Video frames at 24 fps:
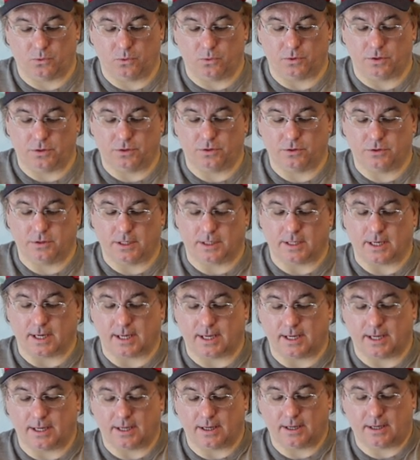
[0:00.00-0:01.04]
Ooh, this looks like a
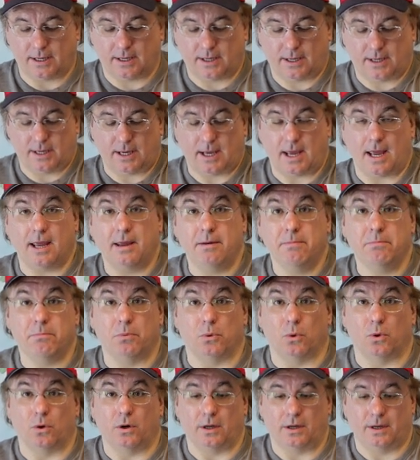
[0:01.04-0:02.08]
game
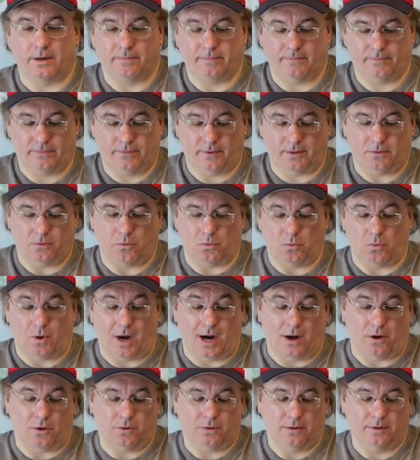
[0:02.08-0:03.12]
board.
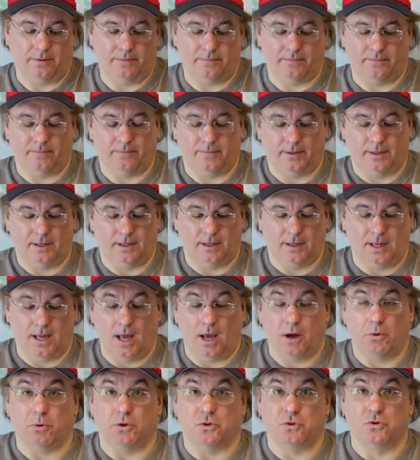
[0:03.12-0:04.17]
Wow.
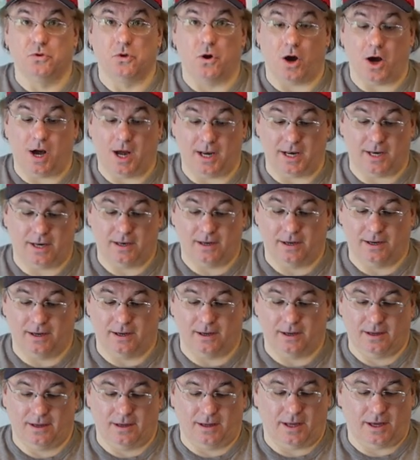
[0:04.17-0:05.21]
Was not
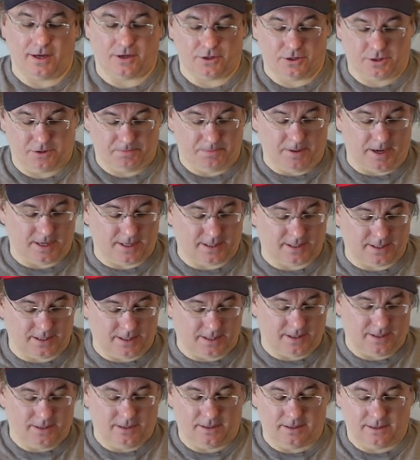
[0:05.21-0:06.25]

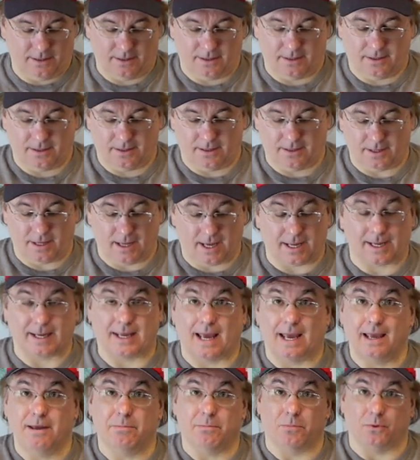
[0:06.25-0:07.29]
expecting
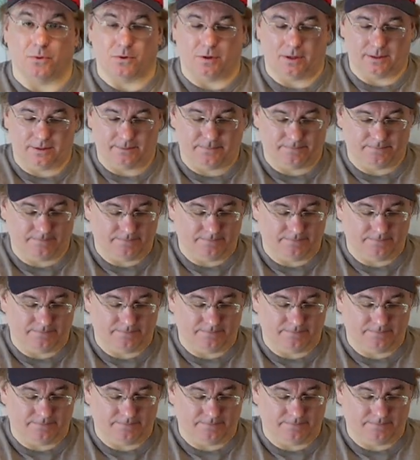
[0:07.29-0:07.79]
game board.